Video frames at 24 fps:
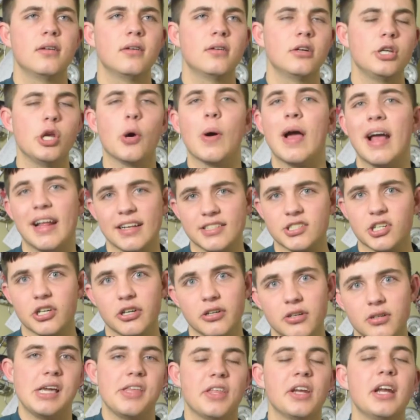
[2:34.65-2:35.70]
no answer.
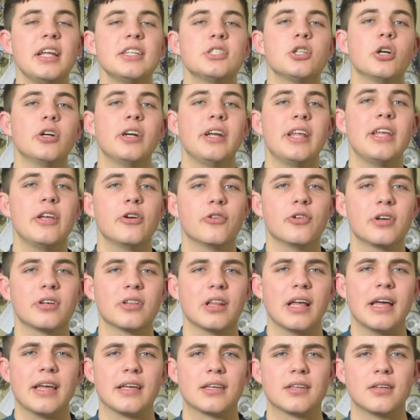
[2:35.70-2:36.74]
And then I started hearing,
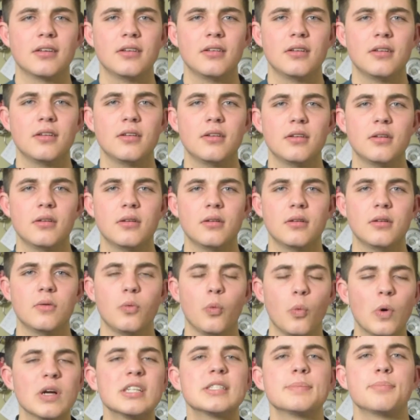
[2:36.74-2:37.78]
like,
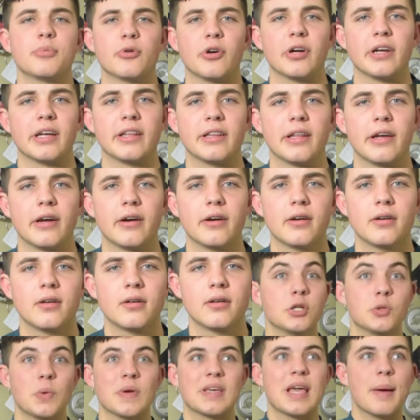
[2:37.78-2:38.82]
whispering in there.
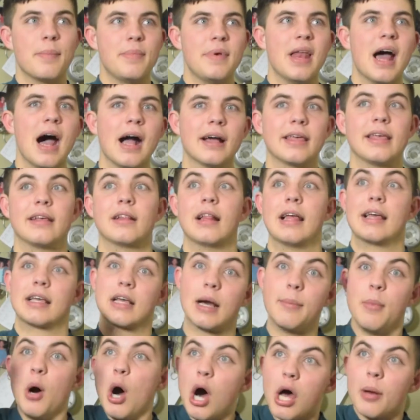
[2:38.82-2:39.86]
So I kept knocking, like,
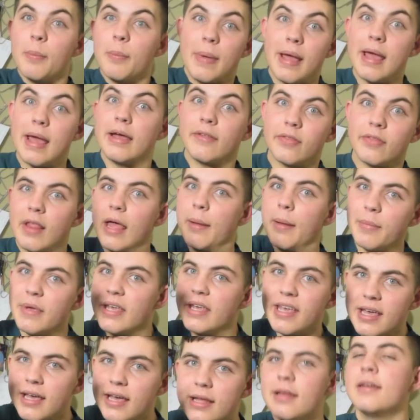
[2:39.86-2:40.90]
come on, man, let
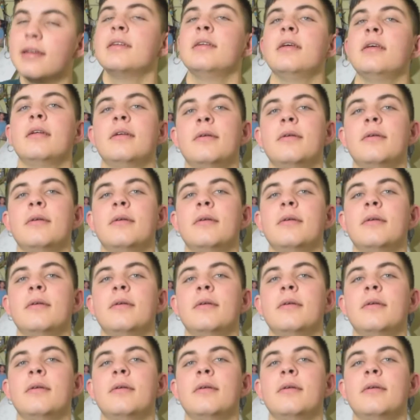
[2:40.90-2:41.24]
me in.